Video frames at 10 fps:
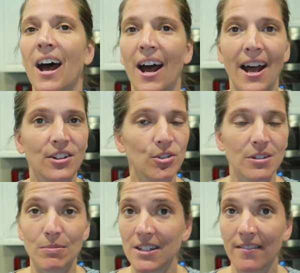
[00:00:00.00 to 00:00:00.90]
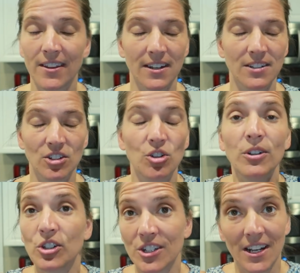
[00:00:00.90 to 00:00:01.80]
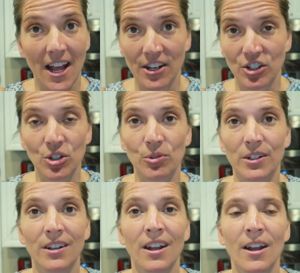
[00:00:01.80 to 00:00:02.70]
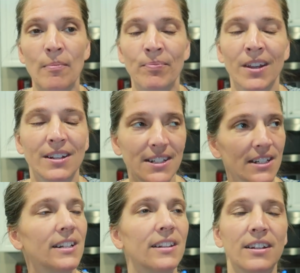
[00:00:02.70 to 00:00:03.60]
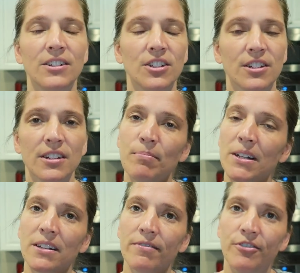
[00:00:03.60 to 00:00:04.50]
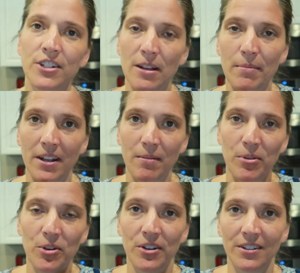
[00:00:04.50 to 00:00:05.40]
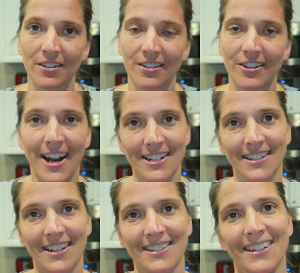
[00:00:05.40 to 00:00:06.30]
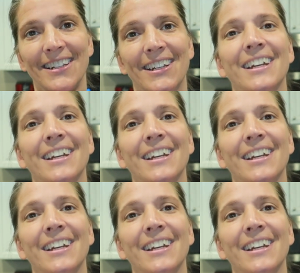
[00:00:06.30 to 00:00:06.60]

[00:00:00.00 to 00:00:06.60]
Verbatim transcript: I had to do some stuff that I just don't understand how to do and did it. And then it just, it made it freeze up my computer and crashed. And I was like,